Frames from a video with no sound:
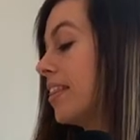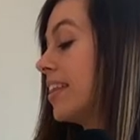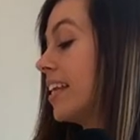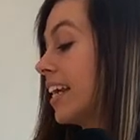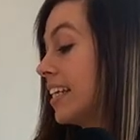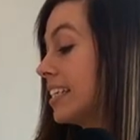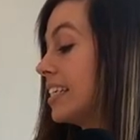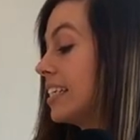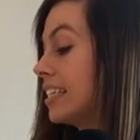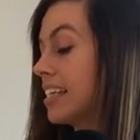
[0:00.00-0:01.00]
In the
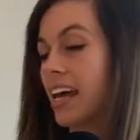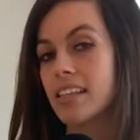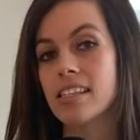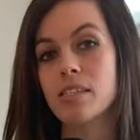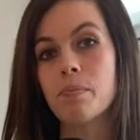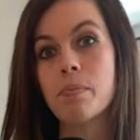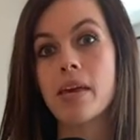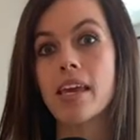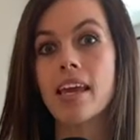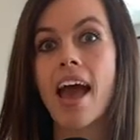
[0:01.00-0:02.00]
1910s,
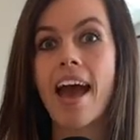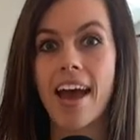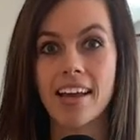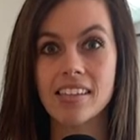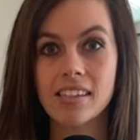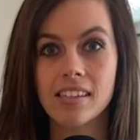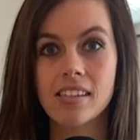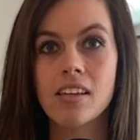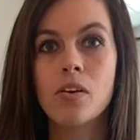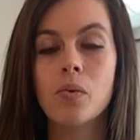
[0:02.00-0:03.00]
big hats
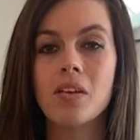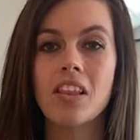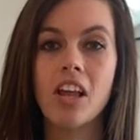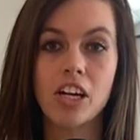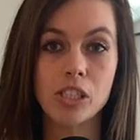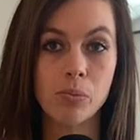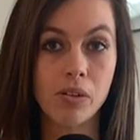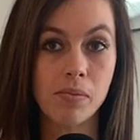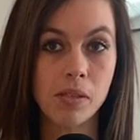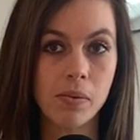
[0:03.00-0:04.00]
with large
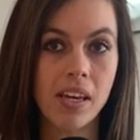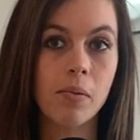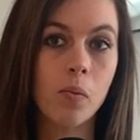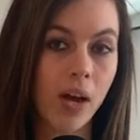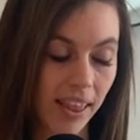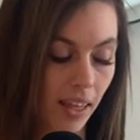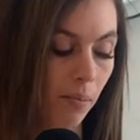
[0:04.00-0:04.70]
brims became widely